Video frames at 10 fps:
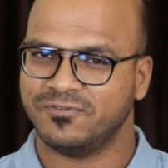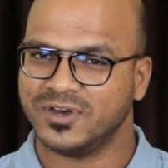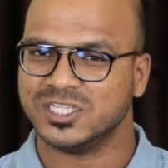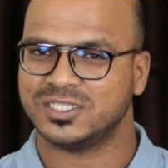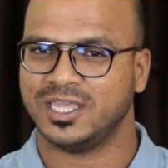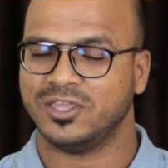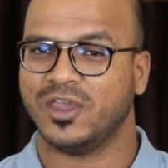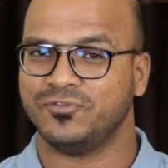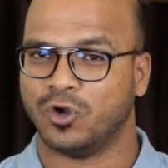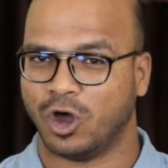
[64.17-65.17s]
the first thing you
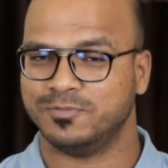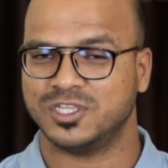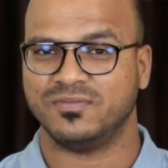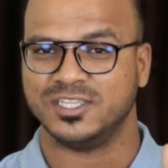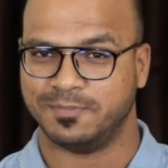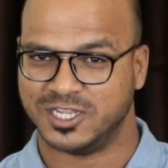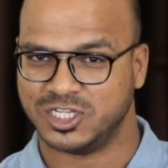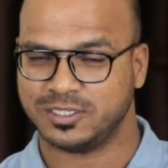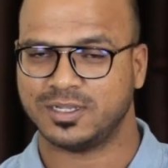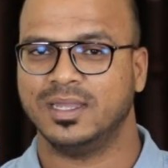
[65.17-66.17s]
have to observe is
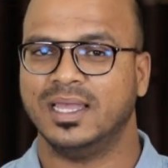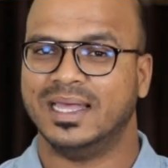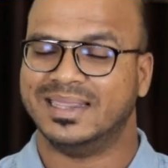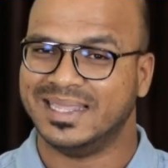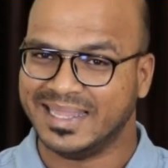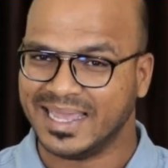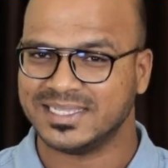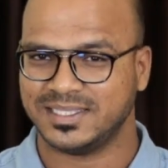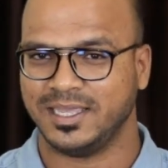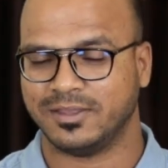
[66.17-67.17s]
budget. The
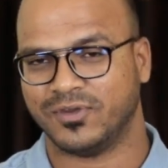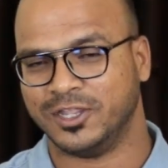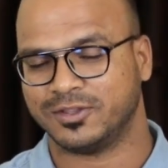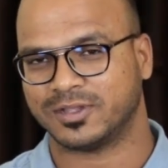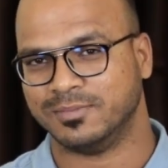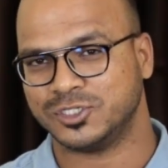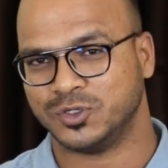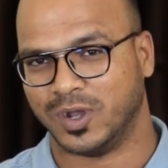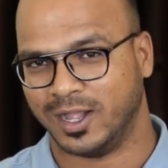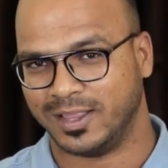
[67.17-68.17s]
next thing when it comes
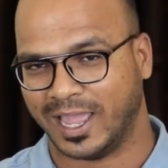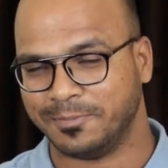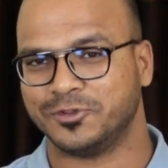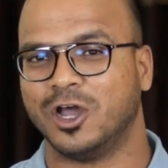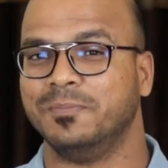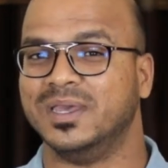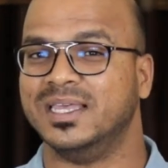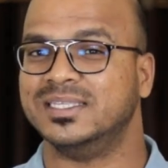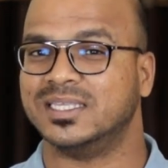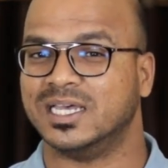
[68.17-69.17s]
to a laptop
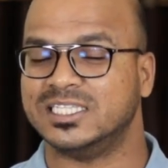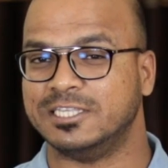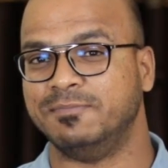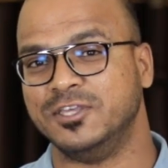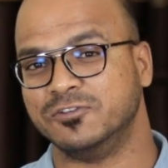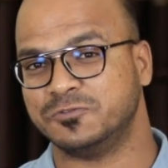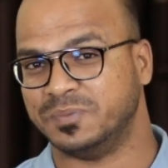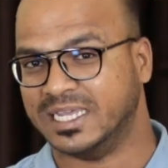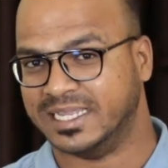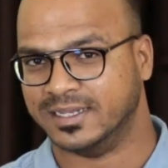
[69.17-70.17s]
is a CPU
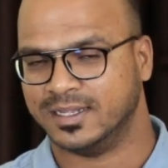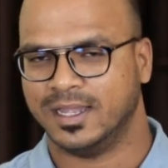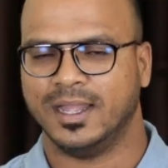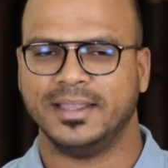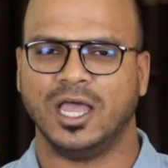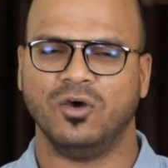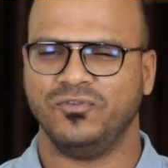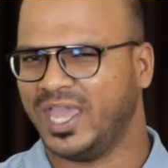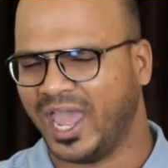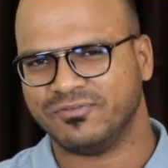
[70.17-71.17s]
speed. Now
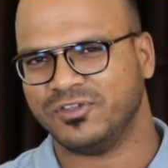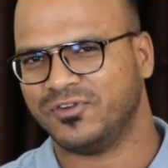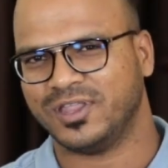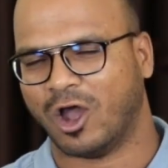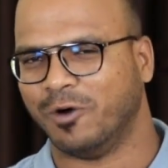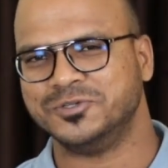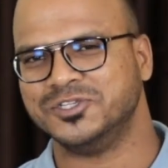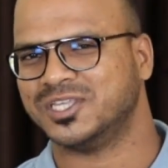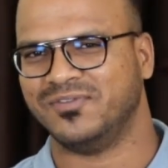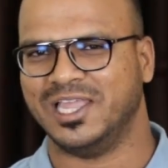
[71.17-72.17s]
we have different
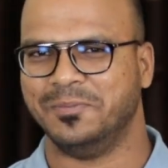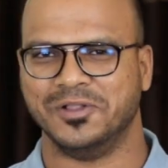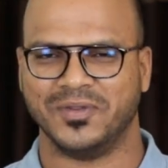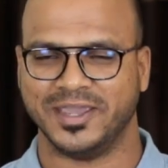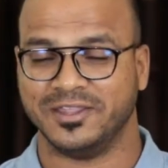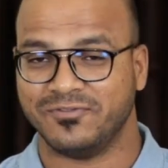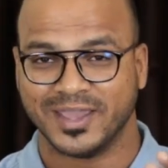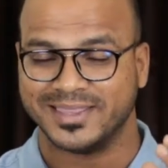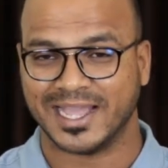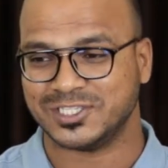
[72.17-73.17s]
options available, right? In
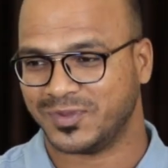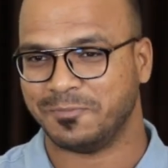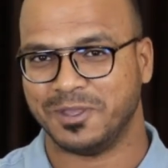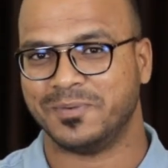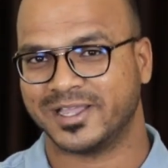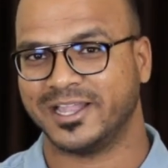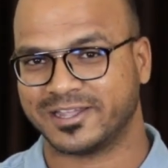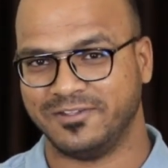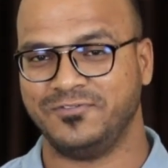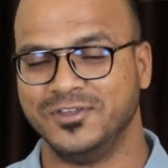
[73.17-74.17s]
fact, that's where people get
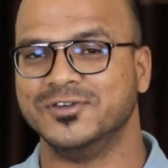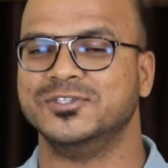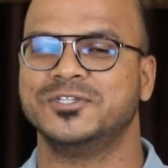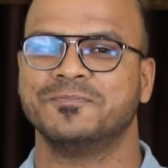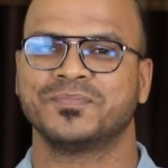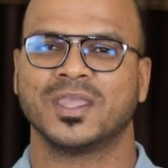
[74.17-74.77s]
confused